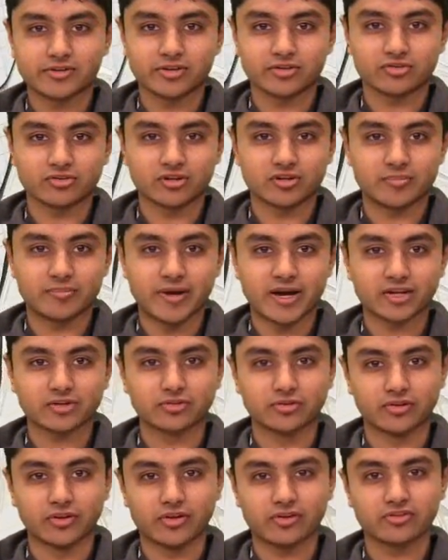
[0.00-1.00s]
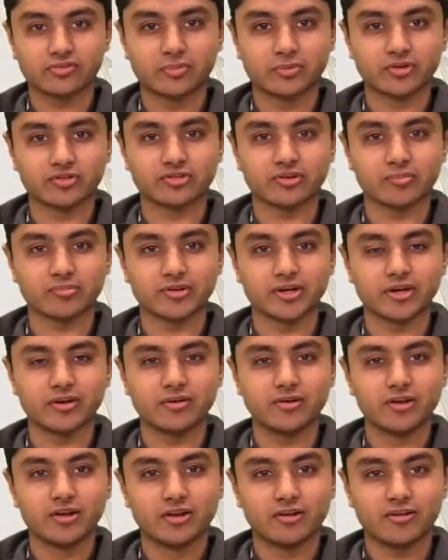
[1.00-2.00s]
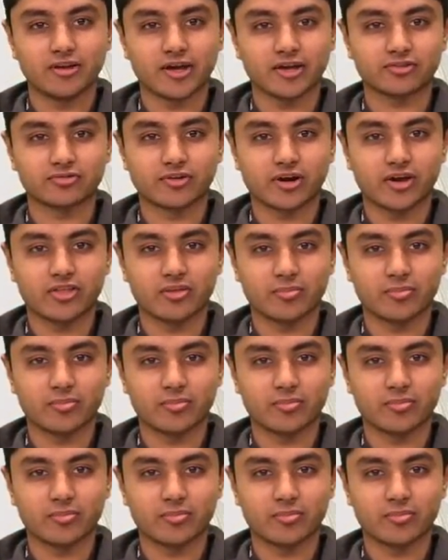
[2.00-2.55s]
Welcome back to another sports update. Last Friday,